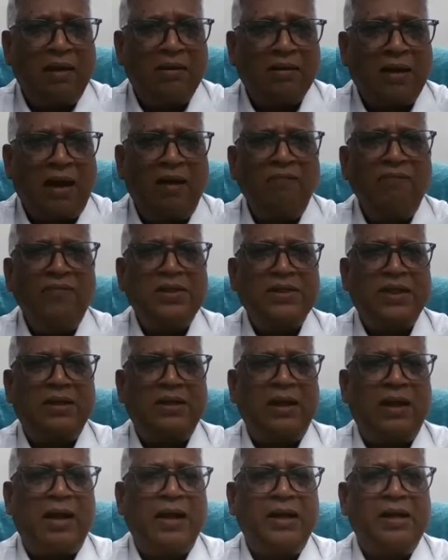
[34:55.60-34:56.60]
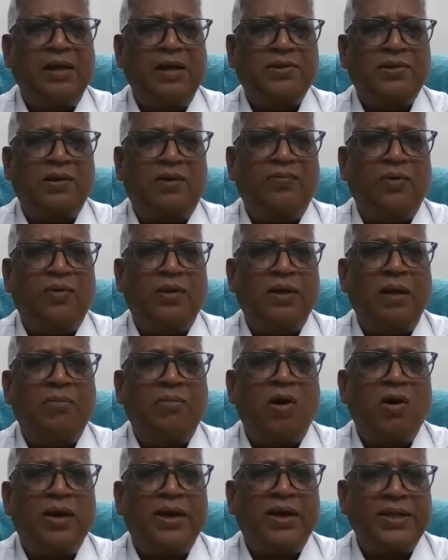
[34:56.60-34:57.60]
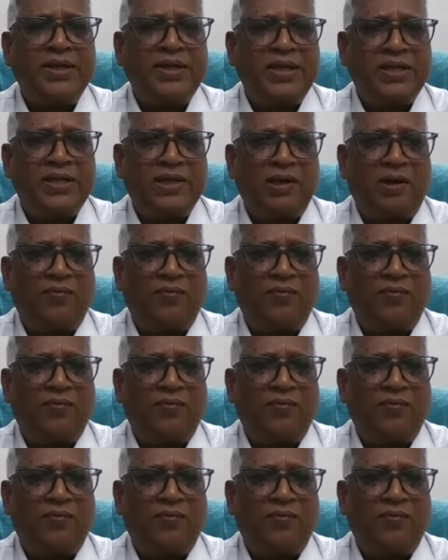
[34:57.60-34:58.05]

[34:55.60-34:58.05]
come with certain ideas of democratization